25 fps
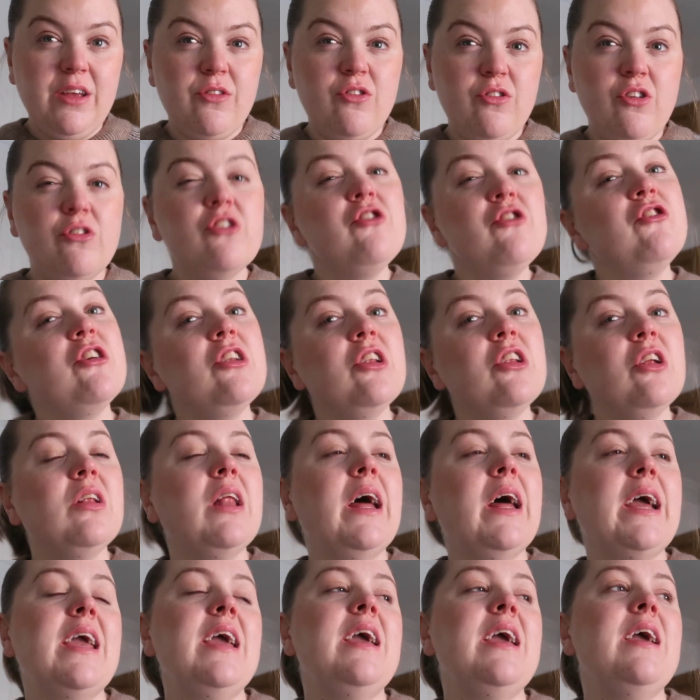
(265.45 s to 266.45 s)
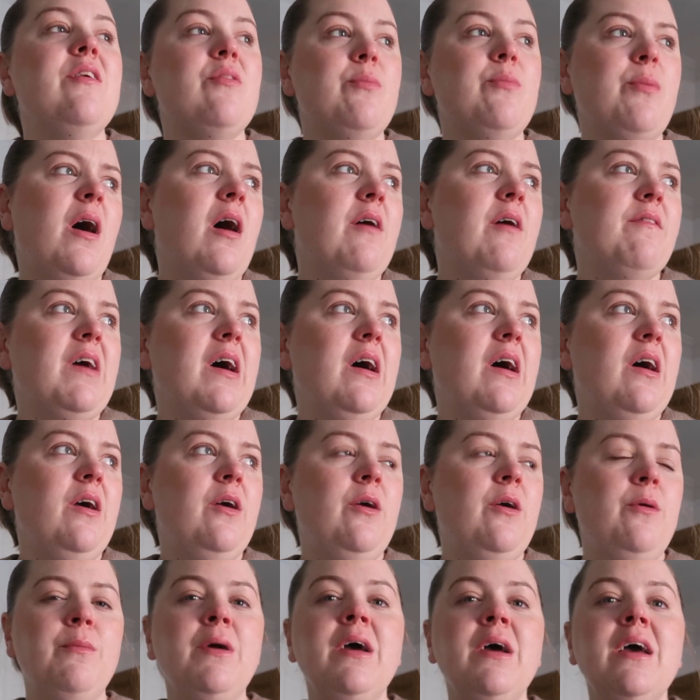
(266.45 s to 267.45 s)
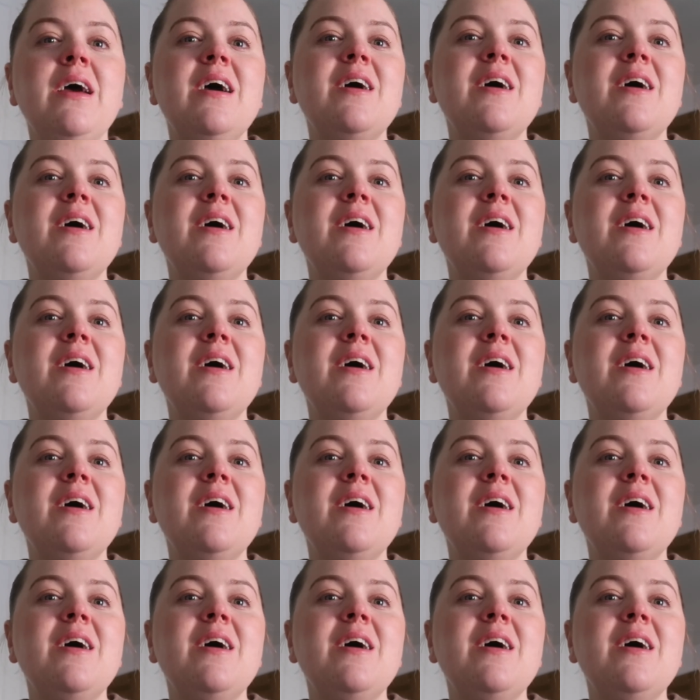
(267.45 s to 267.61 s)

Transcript: so it should look like it is part of the home,